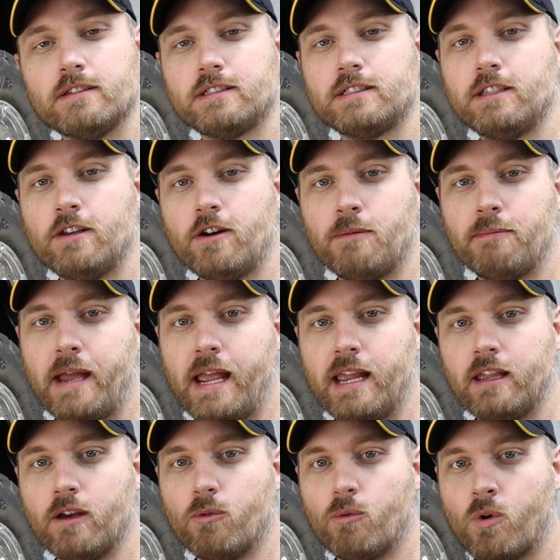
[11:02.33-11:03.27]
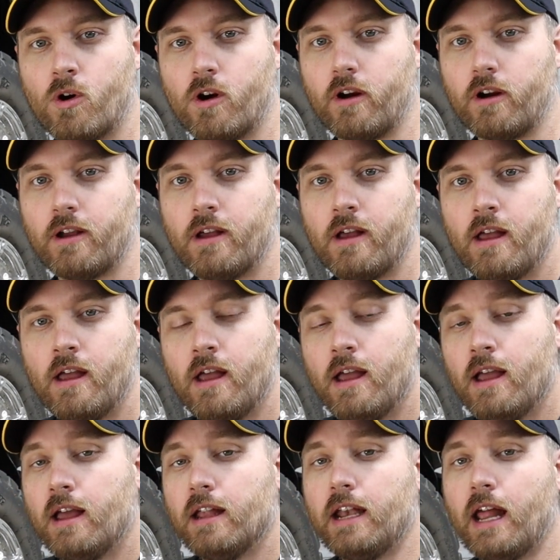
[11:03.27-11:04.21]
to still make it work.
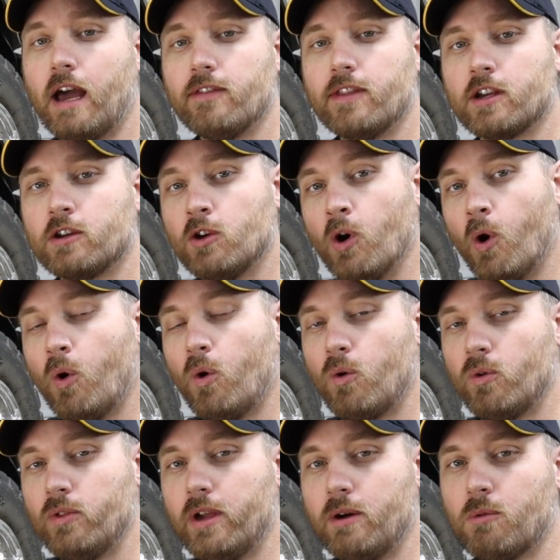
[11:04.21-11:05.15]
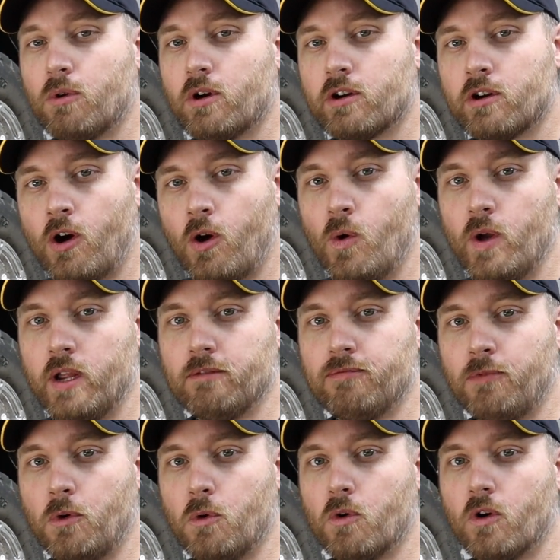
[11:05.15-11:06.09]
Now, the goal that we're going
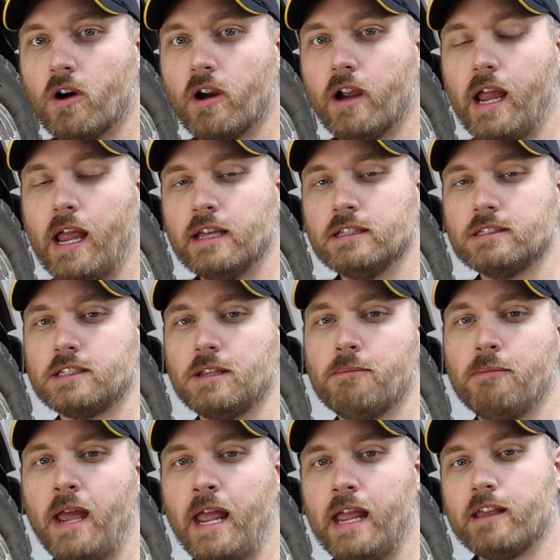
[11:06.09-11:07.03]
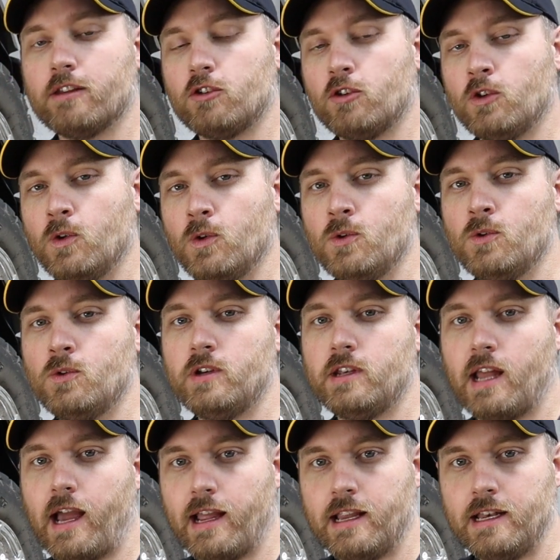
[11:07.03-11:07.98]
for is to make 2
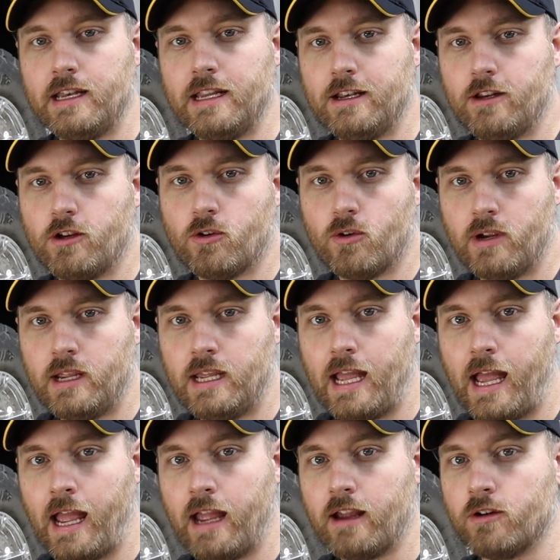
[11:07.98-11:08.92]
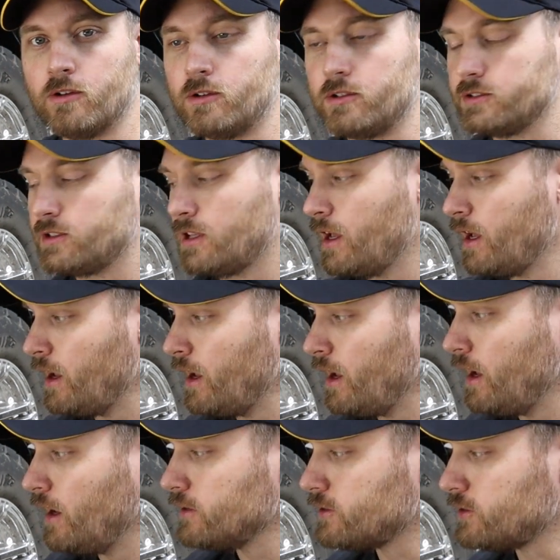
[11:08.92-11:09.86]
90-degree angles.
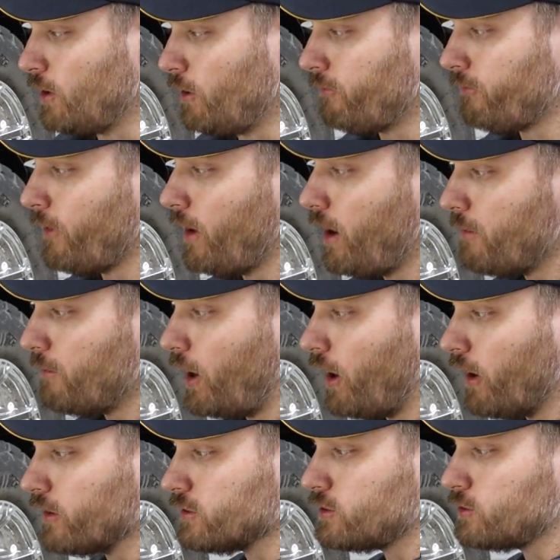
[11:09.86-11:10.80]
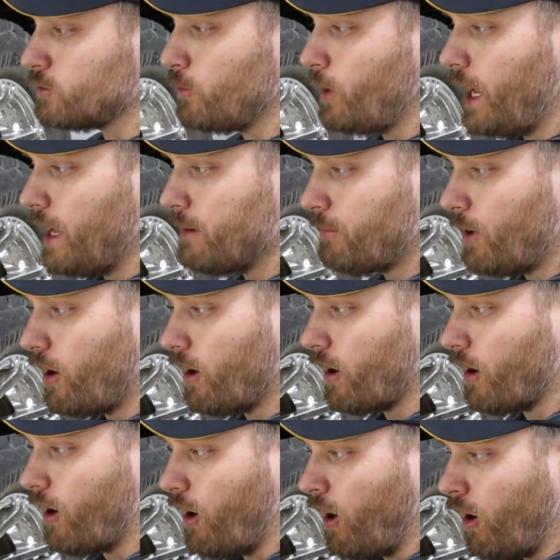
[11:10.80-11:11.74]
So from our sway
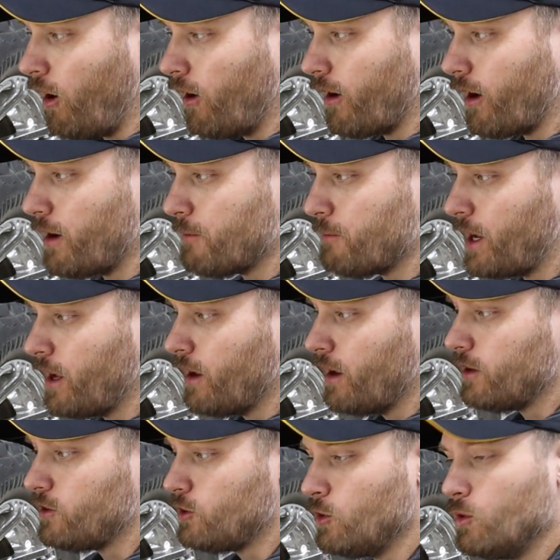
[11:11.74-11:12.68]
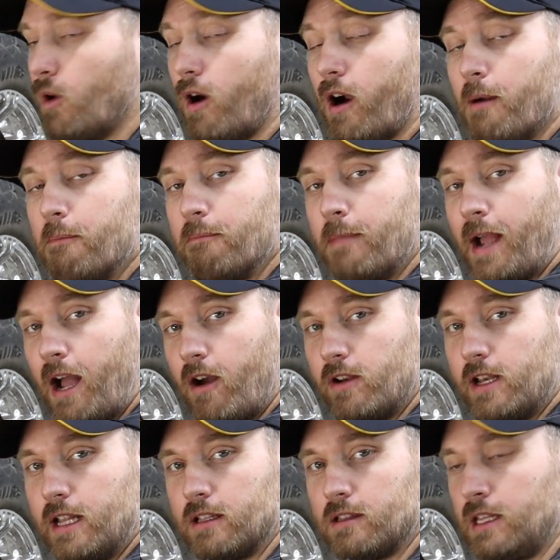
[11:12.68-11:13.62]
bar arm to our
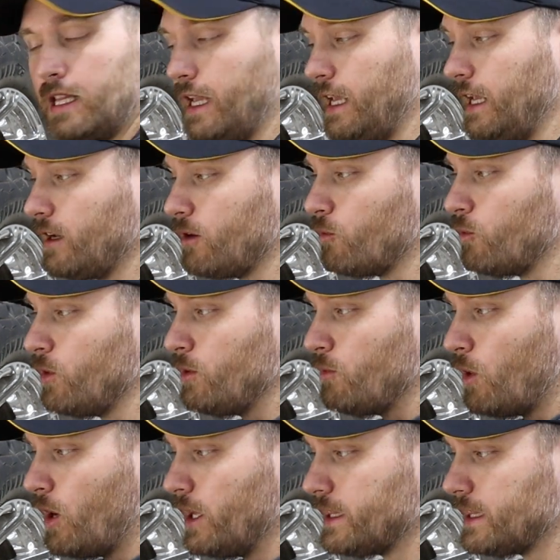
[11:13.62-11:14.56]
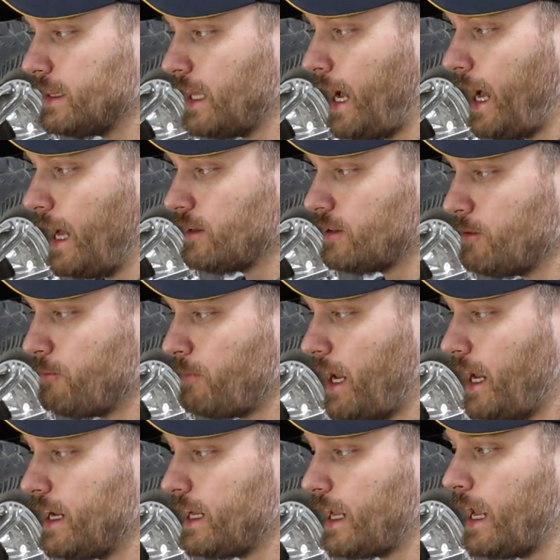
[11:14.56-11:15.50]
mounting link, we want that to
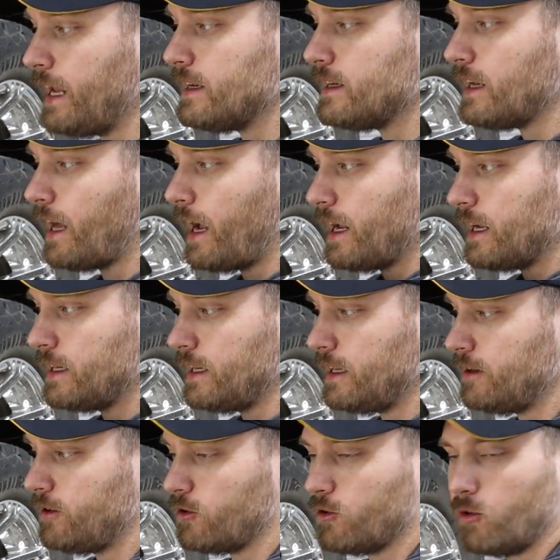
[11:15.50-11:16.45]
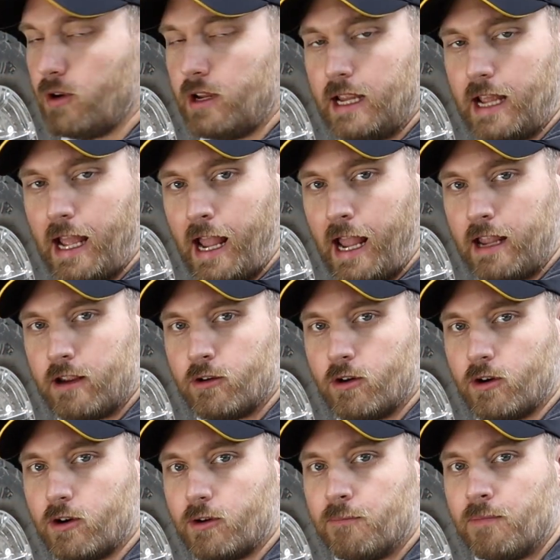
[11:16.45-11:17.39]
make a 90-degree
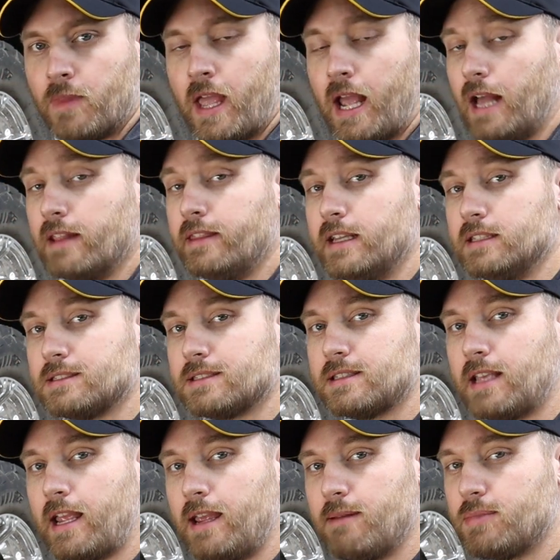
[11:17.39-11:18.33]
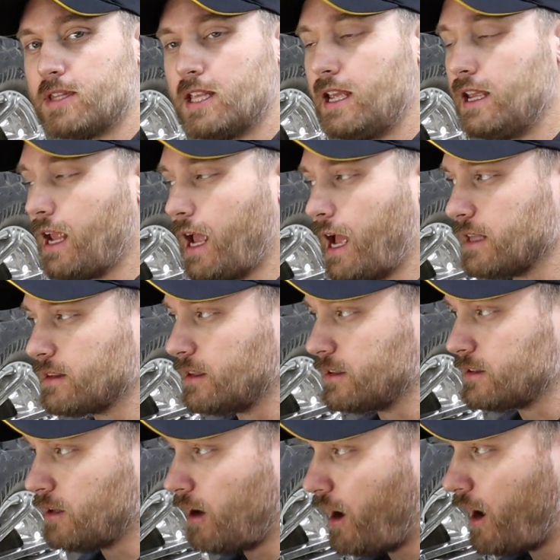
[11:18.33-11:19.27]
angle. And then same thing at
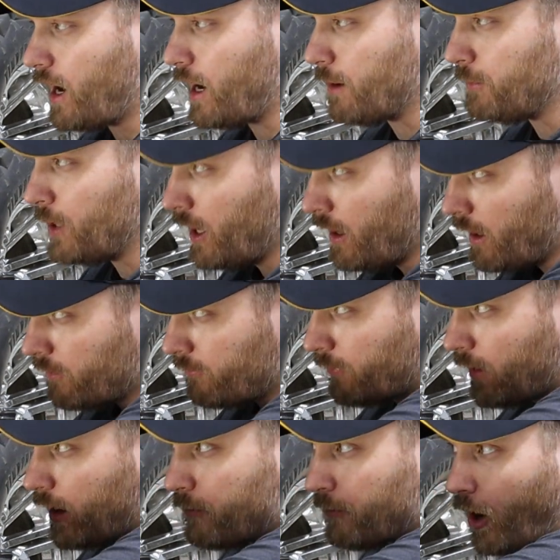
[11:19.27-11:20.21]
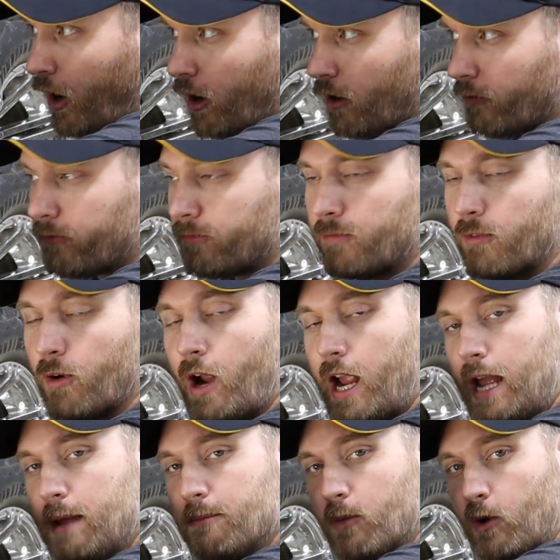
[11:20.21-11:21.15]
the top. From our
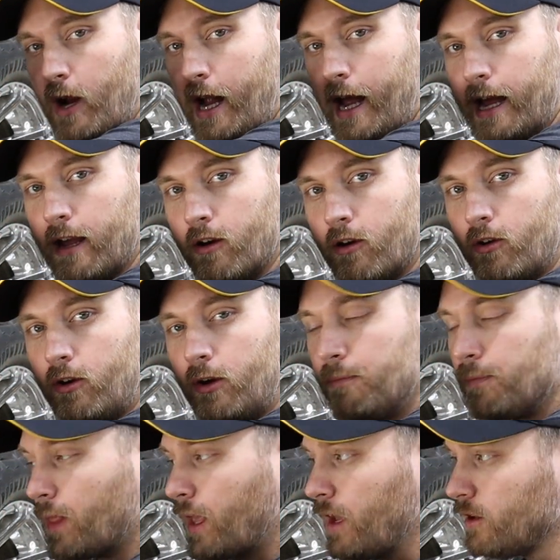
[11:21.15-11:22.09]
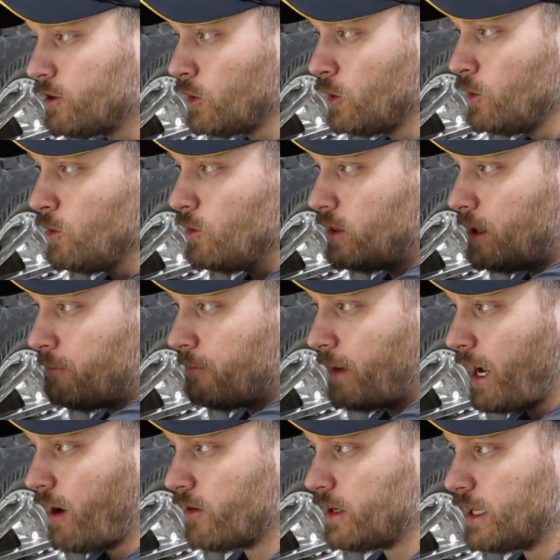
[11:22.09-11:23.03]
frame rail to the
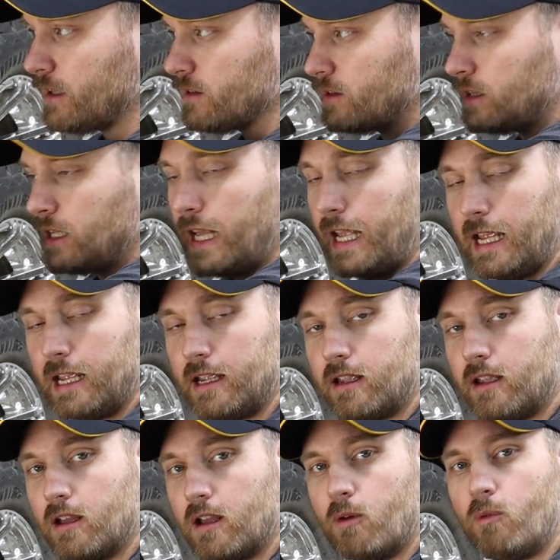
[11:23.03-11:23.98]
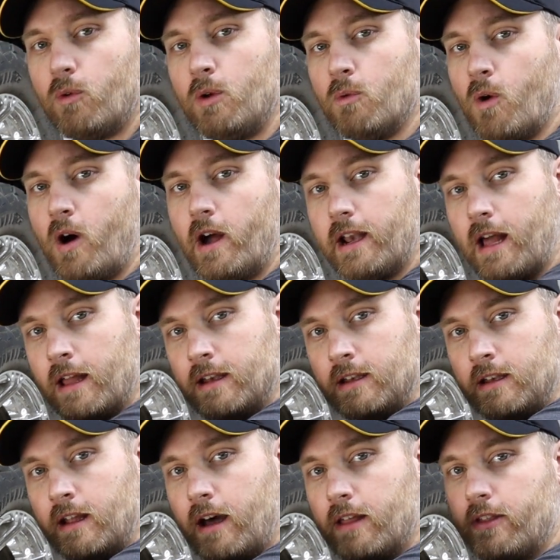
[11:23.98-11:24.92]
mounting link, we want
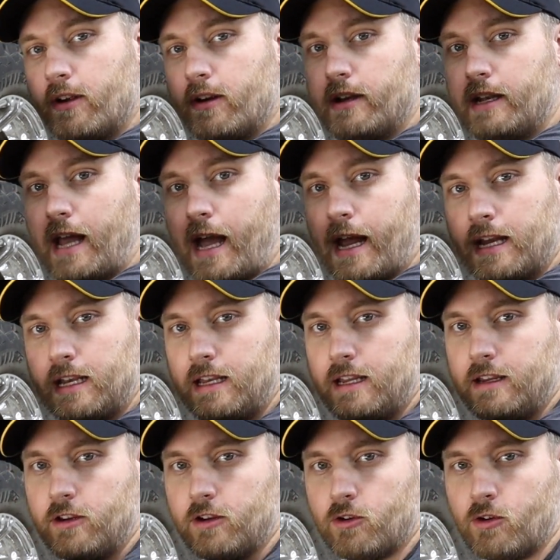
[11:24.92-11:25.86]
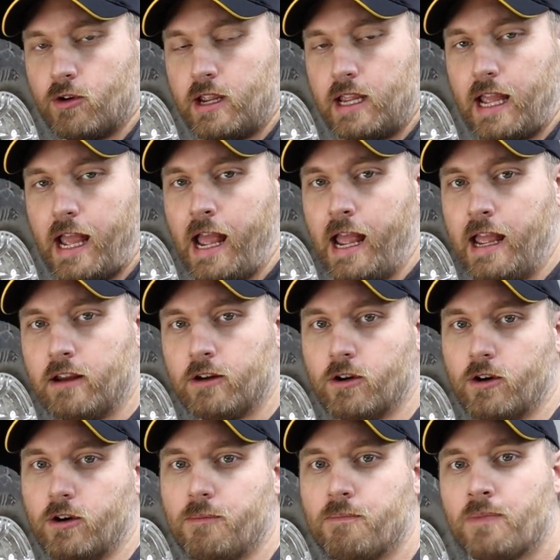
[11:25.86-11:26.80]
another 90-degree angle.